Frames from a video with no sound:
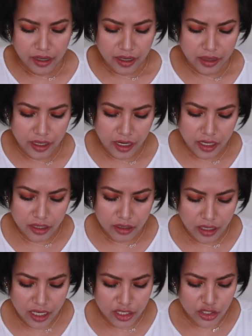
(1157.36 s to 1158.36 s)
And then
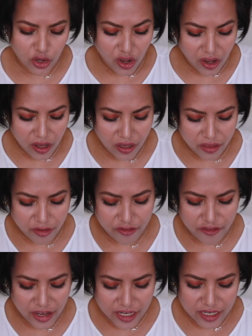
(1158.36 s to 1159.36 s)
I saw the
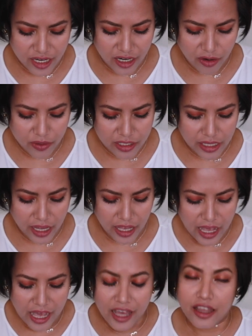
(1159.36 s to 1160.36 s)
Fendi and I was like,
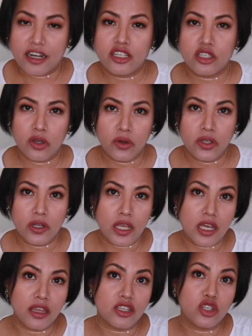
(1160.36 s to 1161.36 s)
that is so
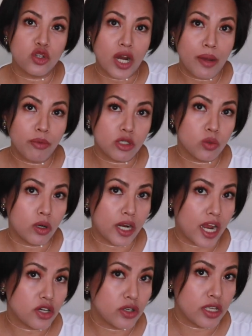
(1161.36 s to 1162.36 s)
unique. The strap was what
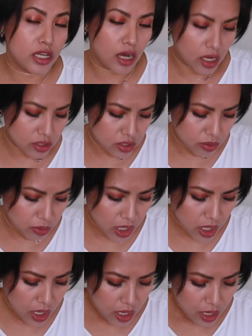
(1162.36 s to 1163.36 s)
actually got to
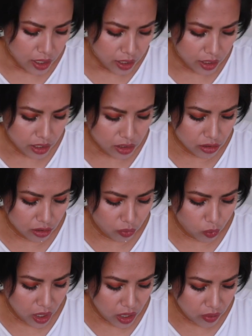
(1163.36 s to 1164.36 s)
me. And I
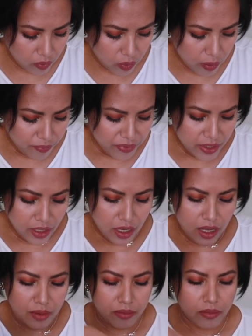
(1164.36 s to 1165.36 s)
thought, wow.
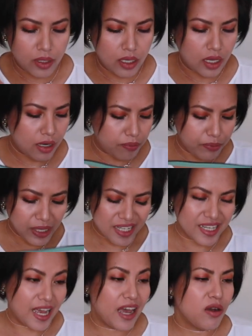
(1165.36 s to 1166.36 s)
And
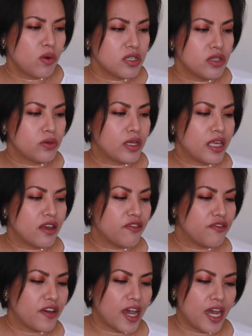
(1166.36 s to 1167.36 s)
plus, I wasn't really a
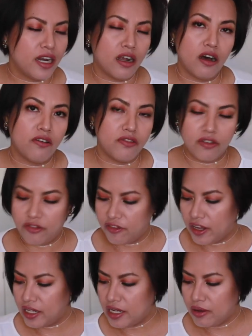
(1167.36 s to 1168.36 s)
fan of the
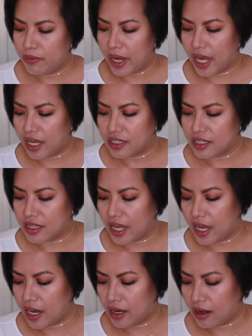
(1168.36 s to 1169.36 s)
Fendi bags
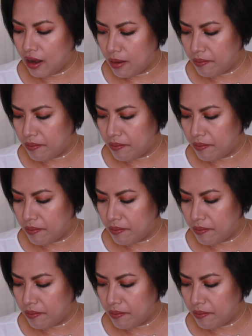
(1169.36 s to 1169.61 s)
that